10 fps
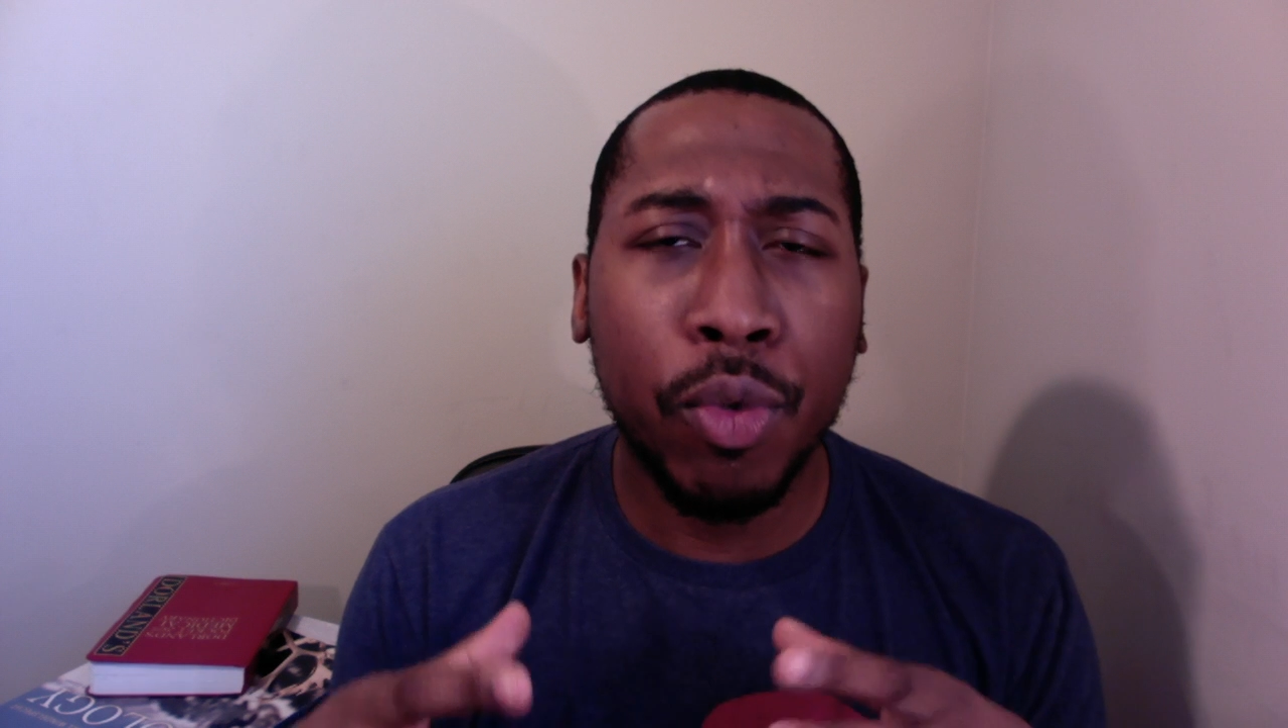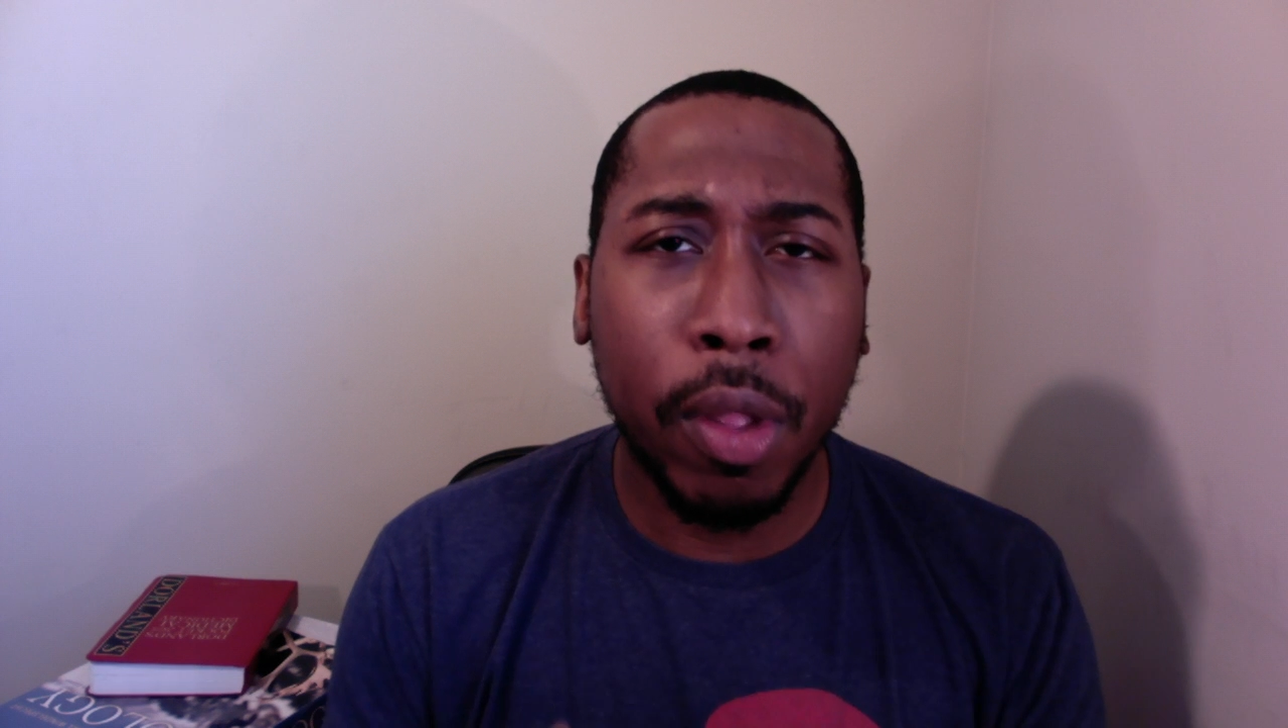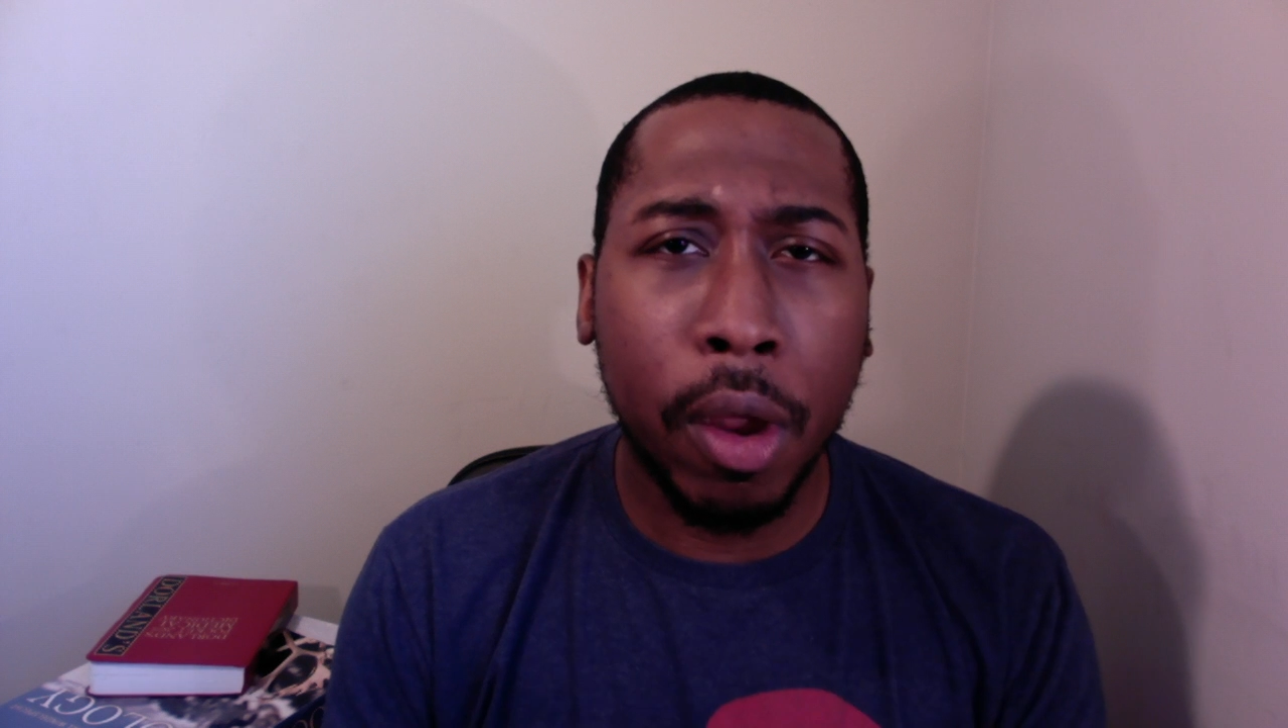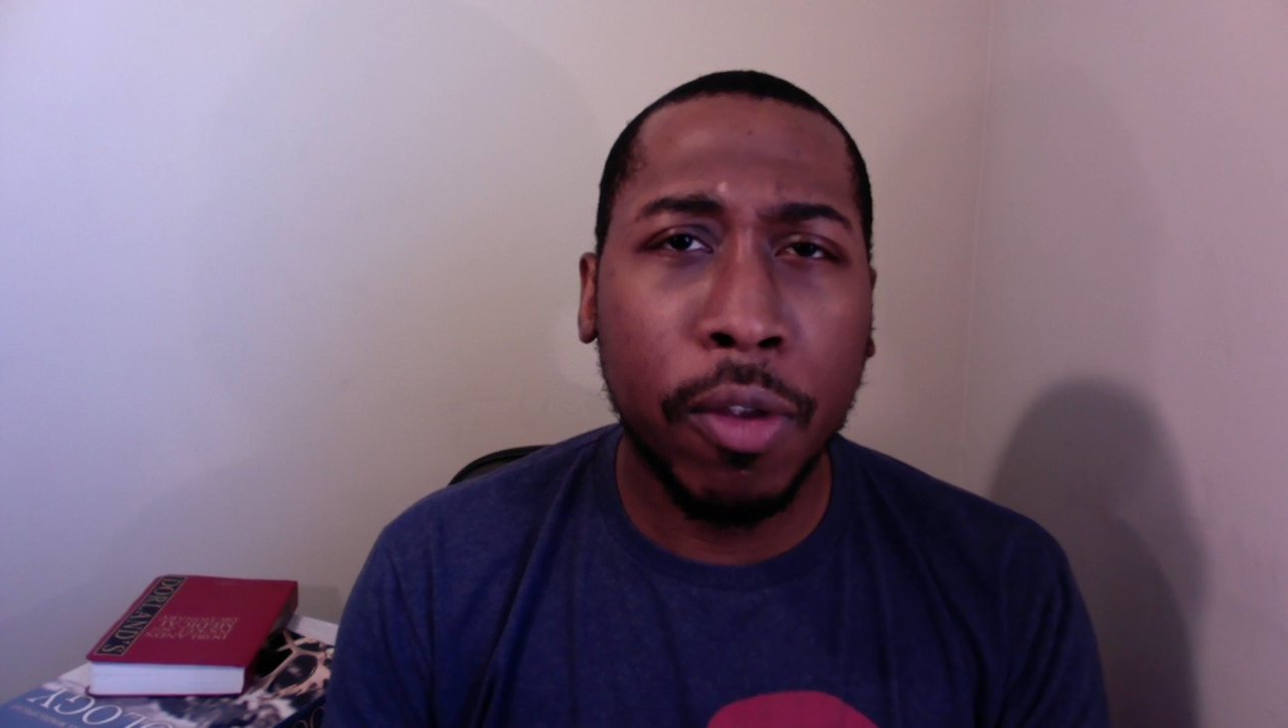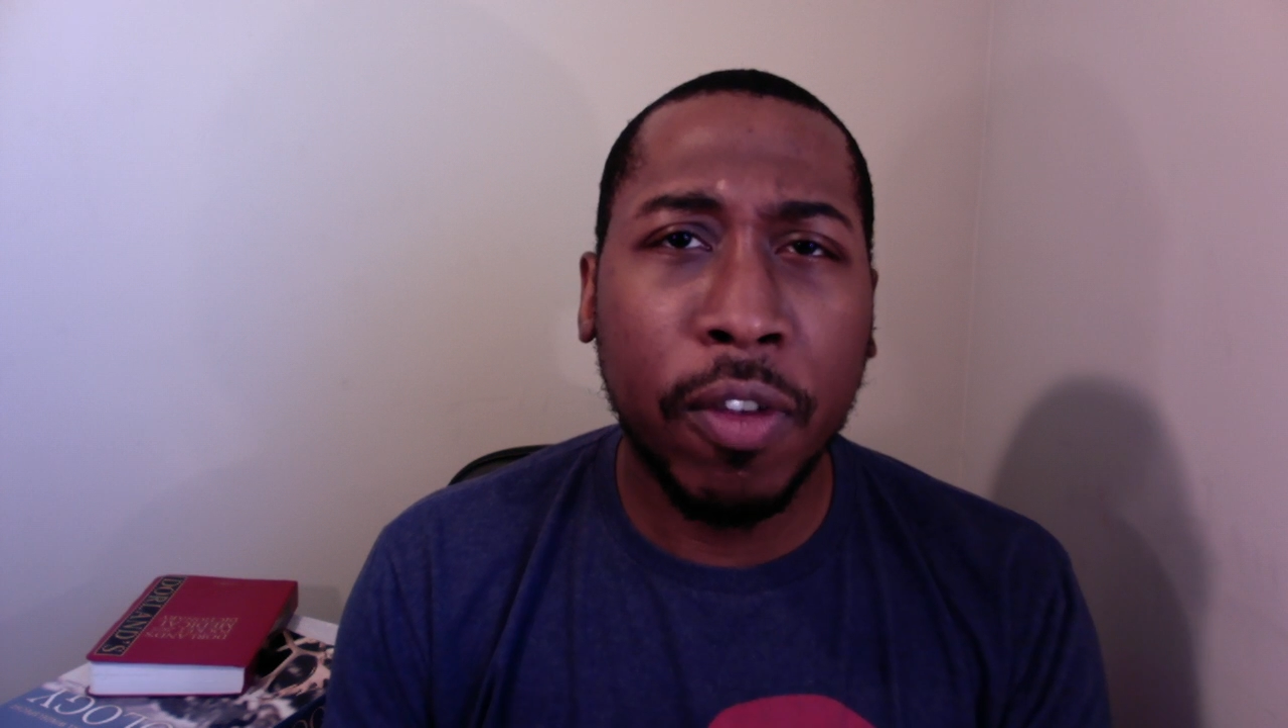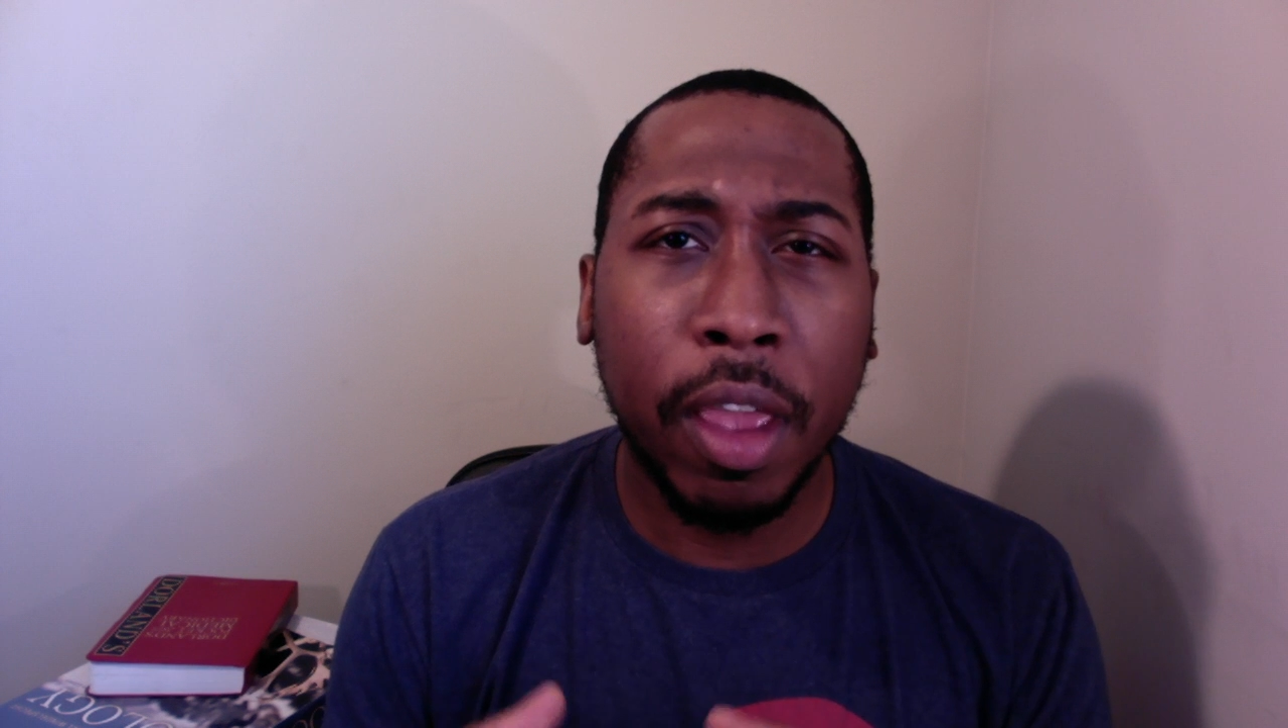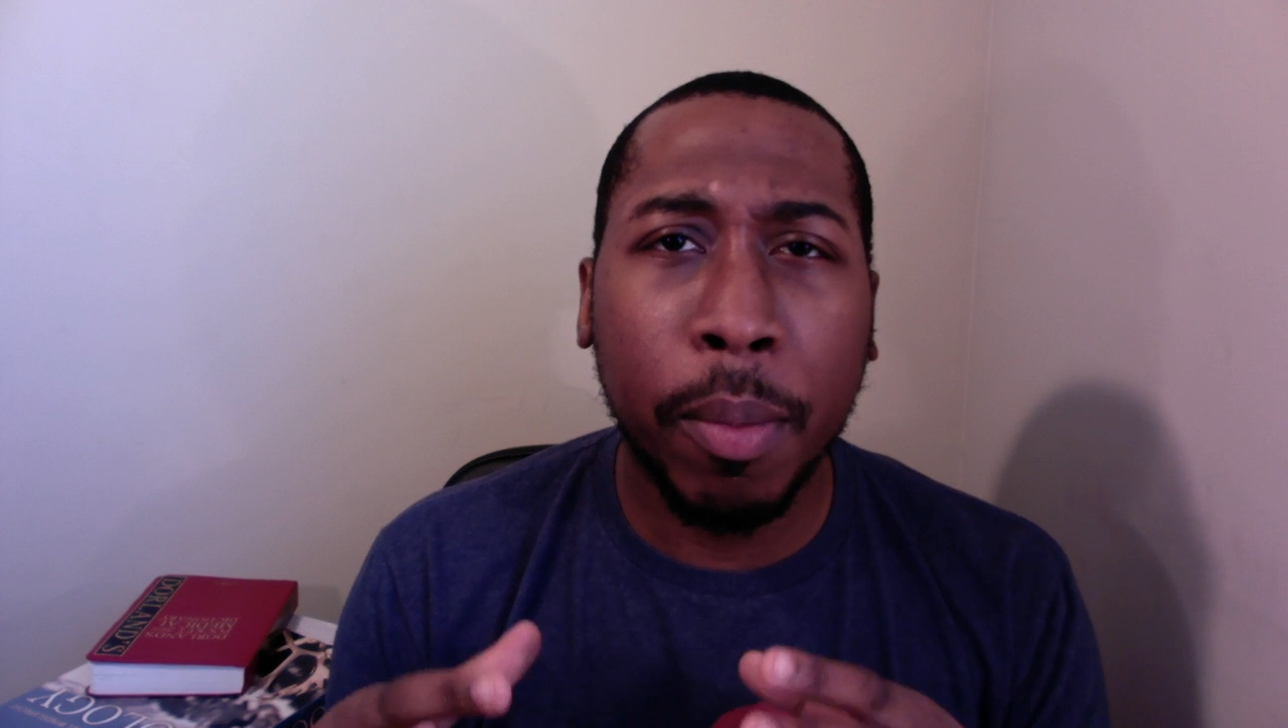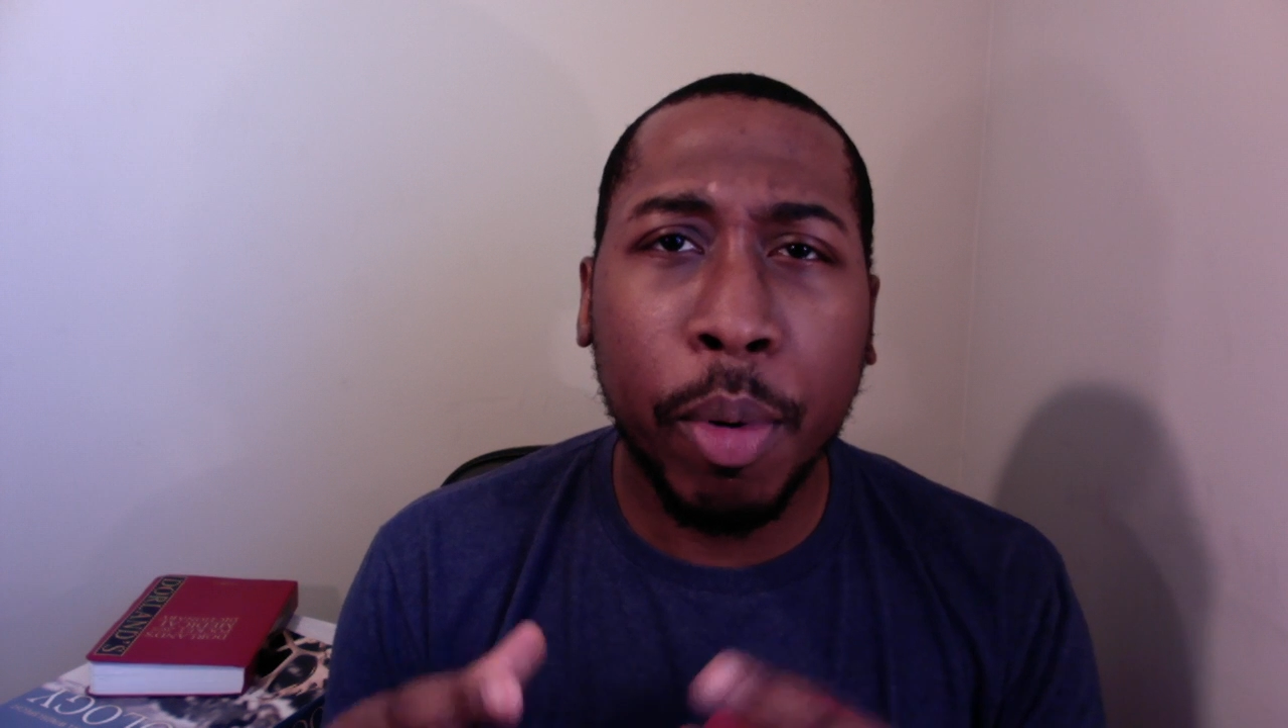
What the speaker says: nursing